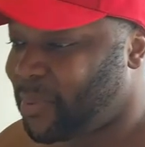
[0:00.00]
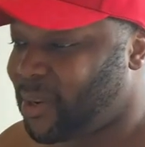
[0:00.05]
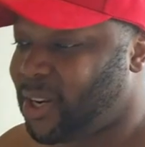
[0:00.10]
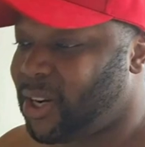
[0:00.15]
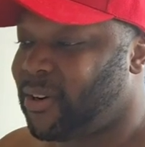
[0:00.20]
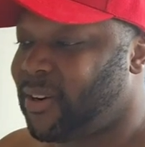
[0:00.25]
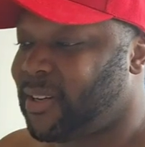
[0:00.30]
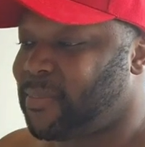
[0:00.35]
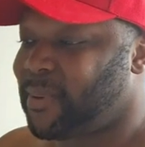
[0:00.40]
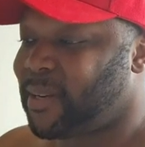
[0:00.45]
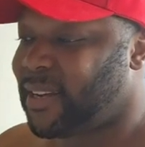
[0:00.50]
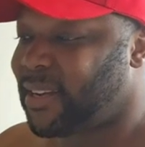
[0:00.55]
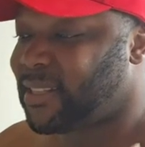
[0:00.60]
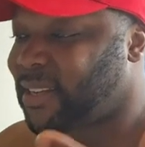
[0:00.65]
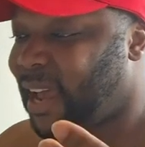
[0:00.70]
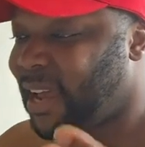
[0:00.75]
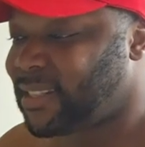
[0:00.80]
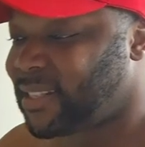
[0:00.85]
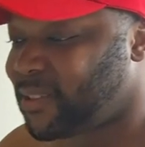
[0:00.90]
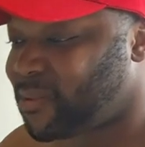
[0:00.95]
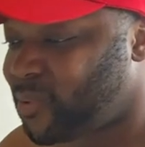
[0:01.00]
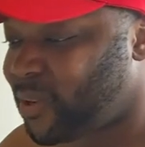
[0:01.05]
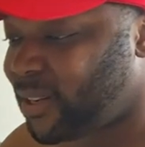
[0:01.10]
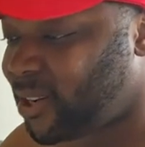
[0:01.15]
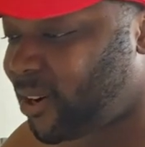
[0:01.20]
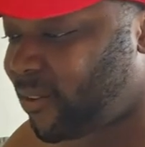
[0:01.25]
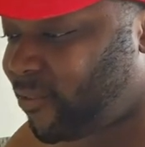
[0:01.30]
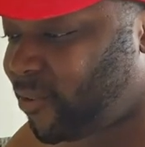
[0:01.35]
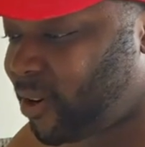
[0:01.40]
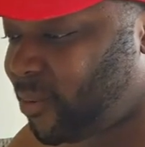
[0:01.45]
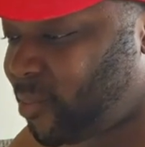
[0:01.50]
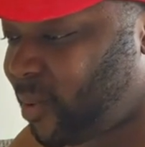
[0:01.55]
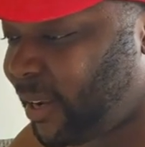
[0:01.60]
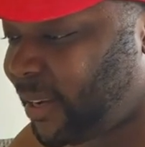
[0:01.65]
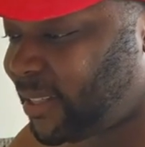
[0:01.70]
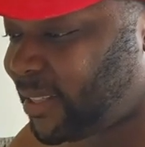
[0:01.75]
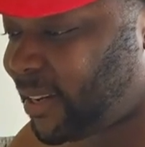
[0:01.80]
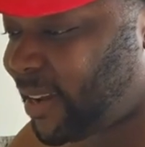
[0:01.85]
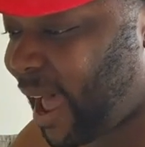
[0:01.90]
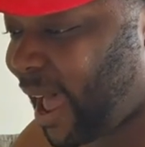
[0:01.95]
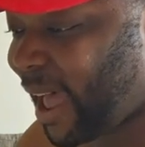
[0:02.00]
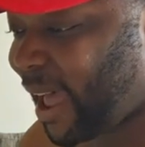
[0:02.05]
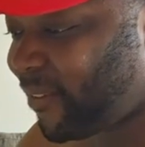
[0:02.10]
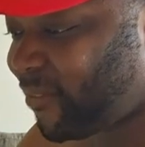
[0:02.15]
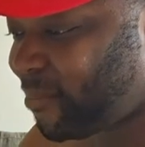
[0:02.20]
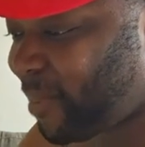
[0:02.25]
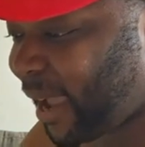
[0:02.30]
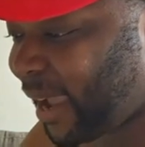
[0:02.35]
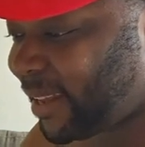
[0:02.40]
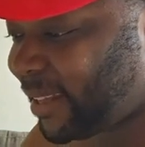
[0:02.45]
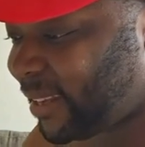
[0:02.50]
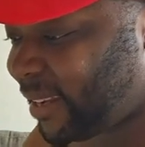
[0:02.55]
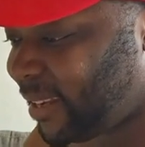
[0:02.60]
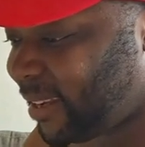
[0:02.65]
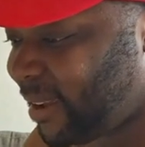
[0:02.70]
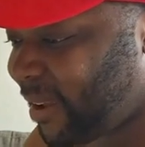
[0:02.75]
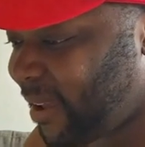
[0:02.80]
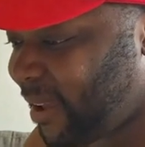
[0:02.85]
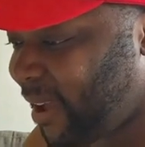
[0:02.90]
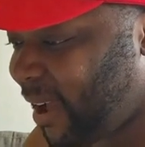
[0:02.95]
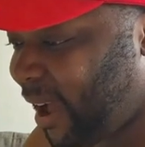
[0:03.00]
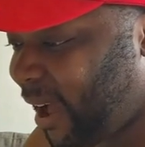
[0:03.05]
it? I'm curious because I just went there for a week to dive mainly.